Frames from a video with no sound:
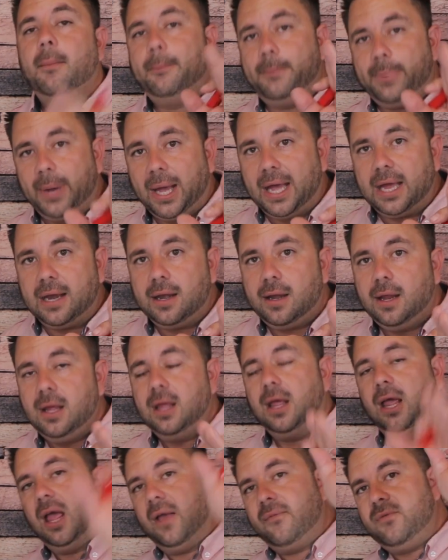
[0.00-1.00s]
But
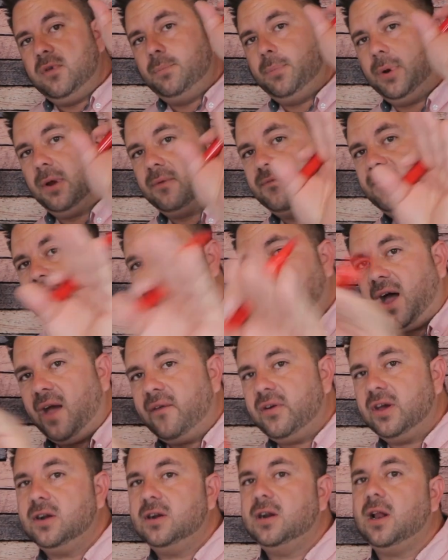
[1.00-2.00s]
if you put
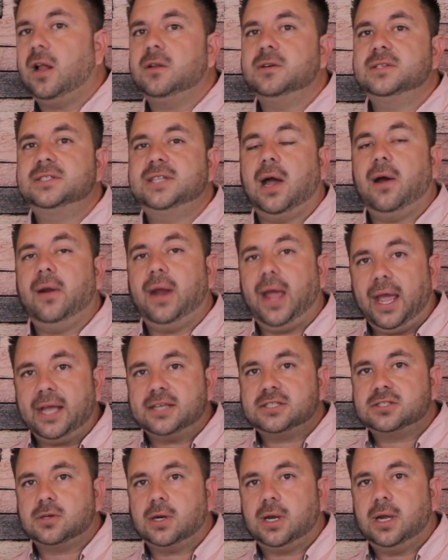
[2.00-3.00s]
$500 down
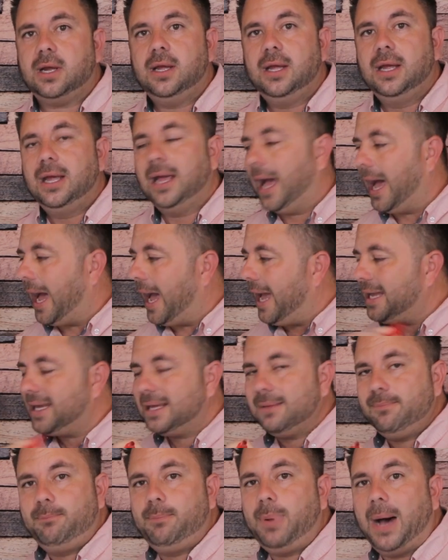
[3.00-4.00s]
extra, I
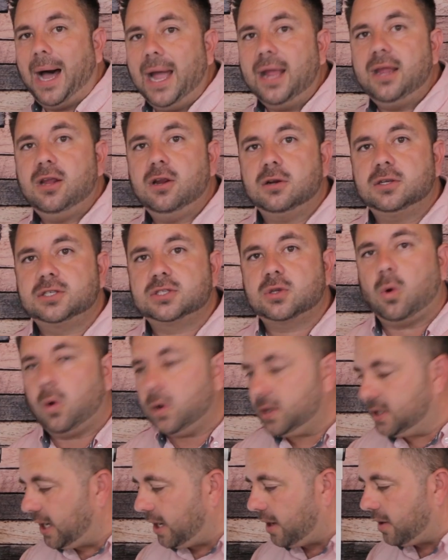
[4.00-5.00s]
can buy your score
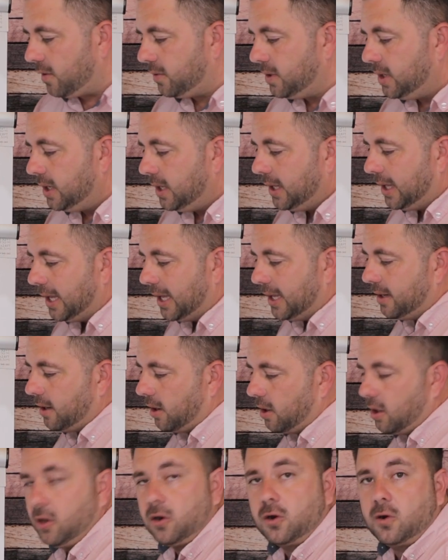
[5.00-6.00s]
down
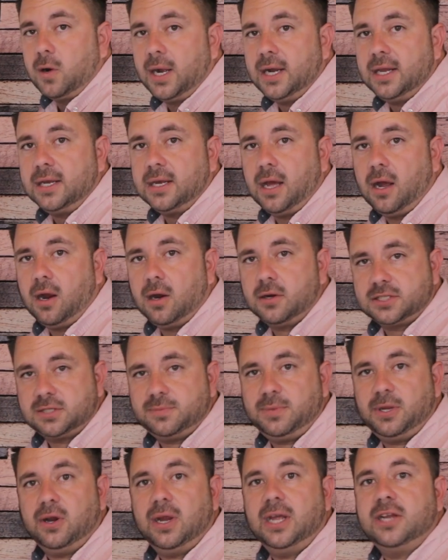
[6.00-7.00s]
or your credit, or excuse
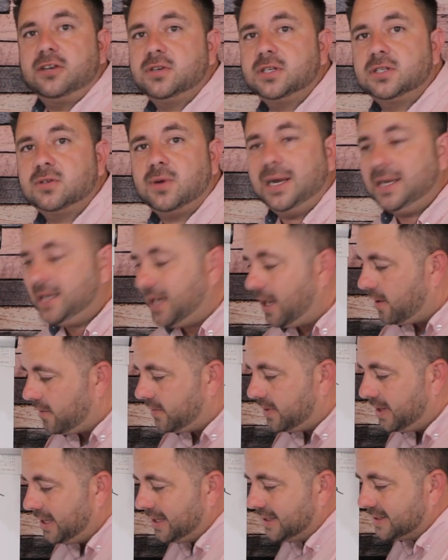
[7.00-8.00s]
me, your interest rate
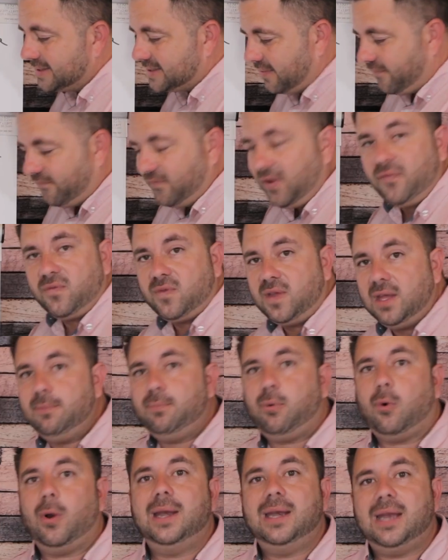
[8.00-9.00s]
down to
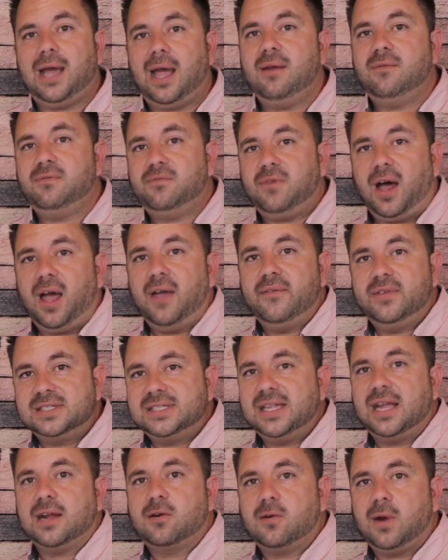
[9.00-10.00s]
15.95. Isn't
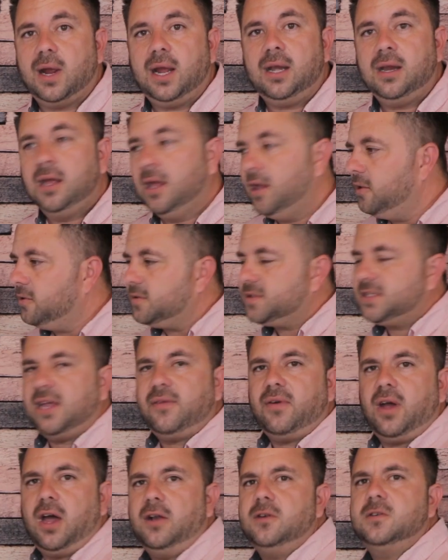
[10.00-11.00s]
that great? You'll save
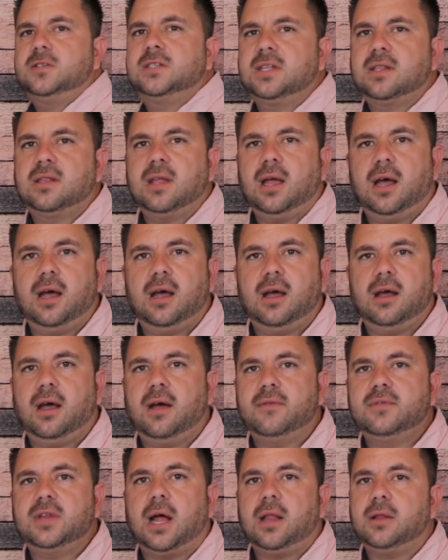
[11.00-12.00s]
hundreds
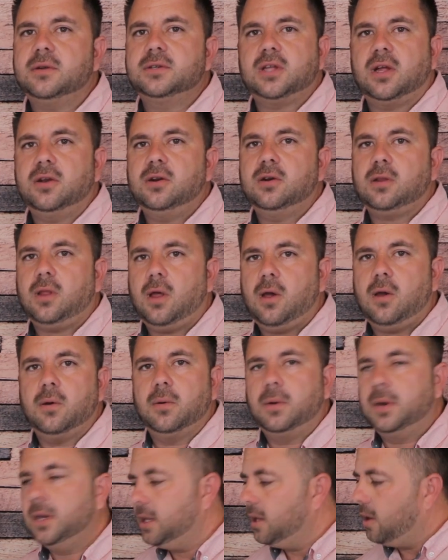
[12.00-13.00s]
of dollars on your
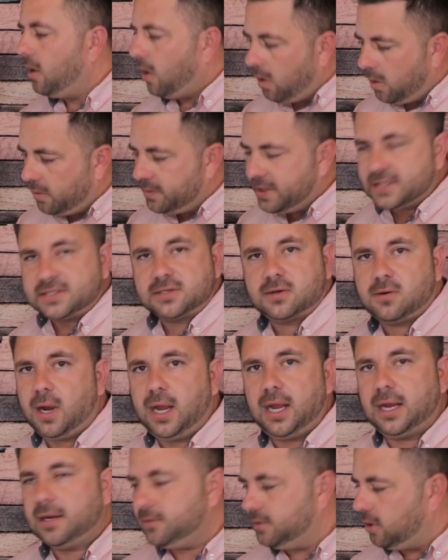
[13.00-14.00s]
loan. Oh, that's
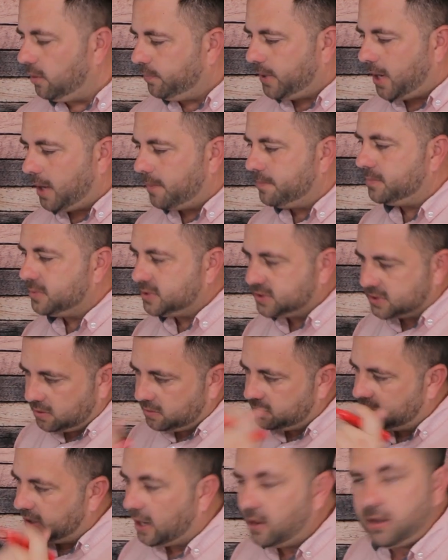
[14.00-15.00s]
great. No problem. So
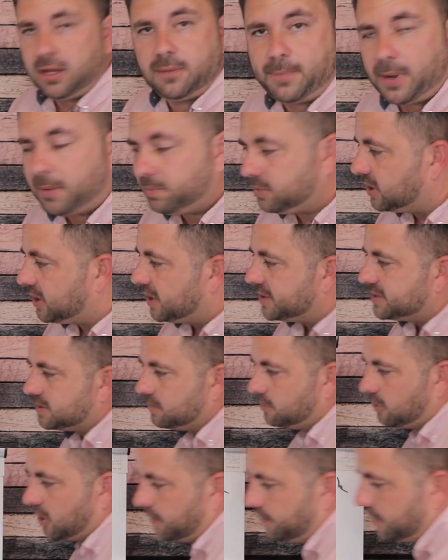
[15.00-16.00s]
now you bump the
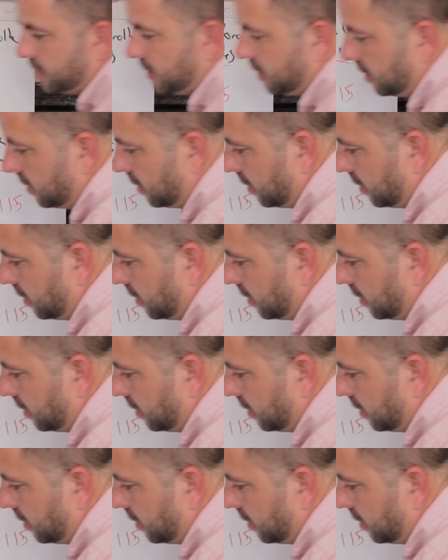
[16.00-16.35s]
customer up.